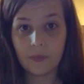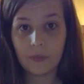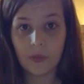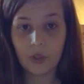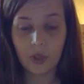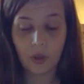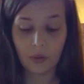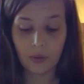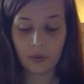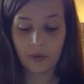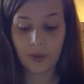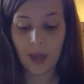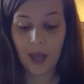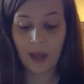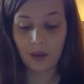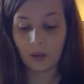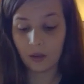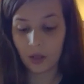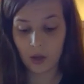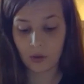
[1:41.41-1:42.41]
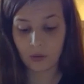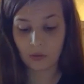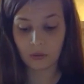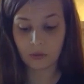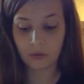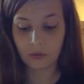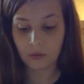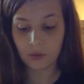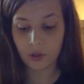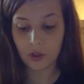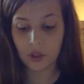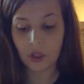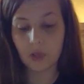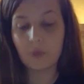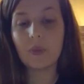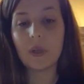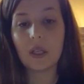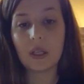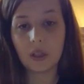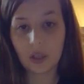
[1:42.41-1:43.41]
So that alone
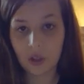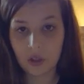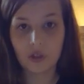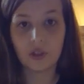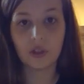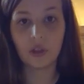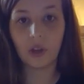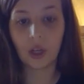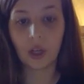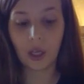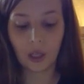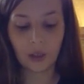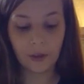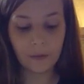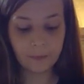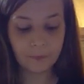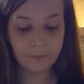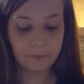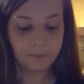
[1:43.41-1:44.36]
should be concerning.